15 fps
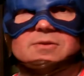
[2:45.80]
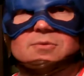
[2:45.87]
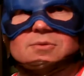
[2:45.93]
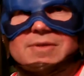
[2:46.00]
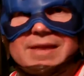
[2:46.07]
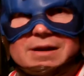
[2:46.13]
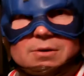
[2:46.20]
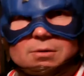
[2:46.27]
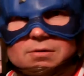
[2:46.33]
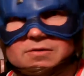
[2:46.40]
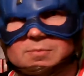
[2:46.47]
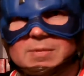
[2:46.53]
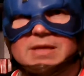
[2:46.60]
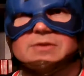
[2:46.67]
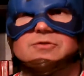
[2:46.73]
with
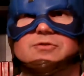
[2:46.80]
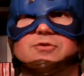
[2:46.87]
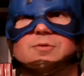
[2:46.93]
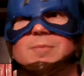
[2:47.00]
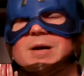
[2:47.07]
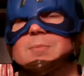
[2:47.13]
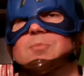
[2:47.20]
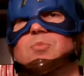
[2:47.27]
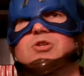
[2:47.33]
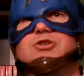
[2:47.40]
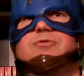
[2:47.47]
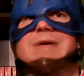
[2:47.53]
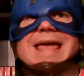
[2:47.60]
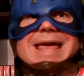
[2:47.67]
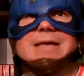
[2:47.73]
Aerosmith shoot 'em up, which you
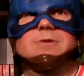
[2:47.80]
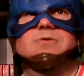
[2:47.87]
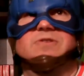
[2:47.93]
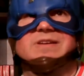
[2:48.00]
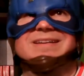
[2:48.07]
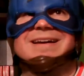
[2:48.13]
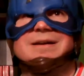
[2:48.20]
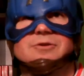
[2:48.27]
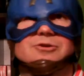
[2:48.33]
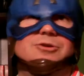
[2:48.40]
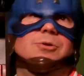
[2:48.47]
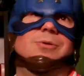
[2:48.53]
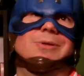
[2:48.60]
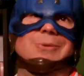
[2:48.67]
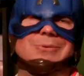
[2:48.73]
can't use a gun. You can
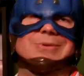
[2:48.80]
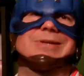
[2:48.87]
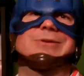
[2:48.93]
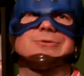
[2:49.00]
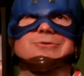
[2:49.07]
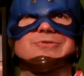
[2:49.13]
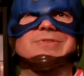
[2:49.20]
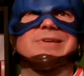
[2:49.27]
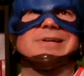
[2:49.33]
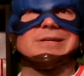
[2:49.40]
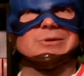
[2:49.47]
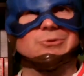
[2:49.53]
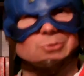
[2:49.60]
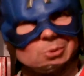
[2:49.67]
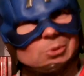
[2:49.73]
only use the
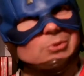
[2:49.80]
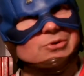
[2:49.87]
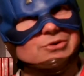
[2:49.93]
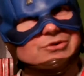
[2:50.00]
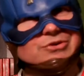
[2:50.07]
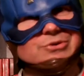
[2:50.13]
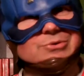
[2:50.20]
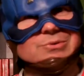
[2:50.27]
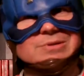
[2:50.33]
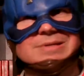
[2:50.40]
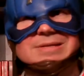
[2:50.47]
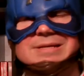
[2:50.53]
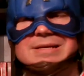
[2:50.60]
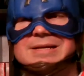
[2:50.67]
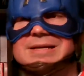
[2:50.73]
controller to shoot.
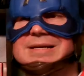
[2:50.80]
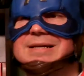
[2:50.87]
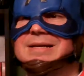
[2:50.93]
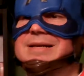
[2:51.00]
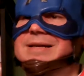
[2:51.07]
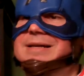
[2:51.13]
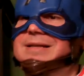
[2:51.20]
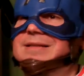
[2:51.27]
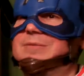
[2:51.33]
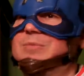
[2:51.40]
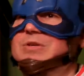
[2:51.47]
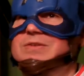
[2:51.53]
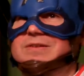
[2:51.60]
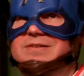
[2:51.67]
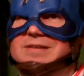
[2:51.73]
The
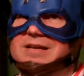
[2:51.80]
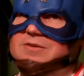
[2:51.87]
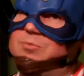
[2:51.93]
music sounds